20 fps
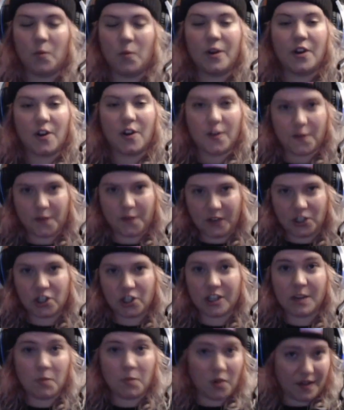We are
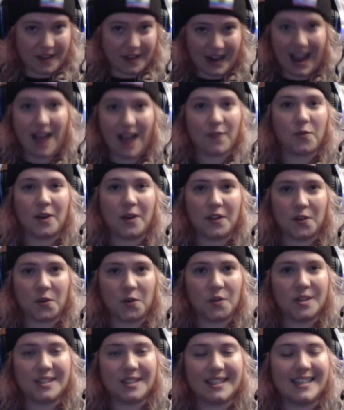officially more than halfway
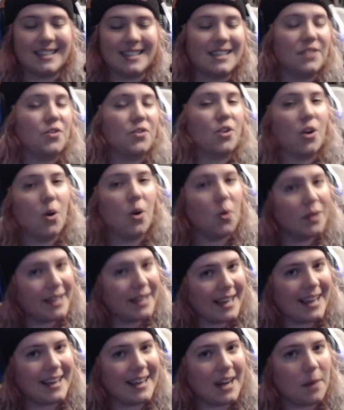through the season. There are
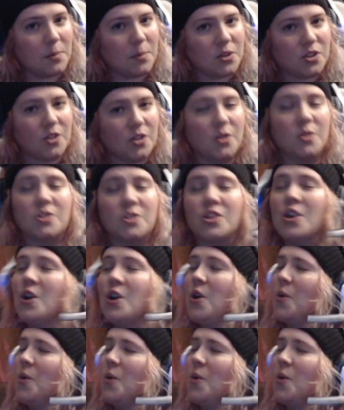only 8 episodes.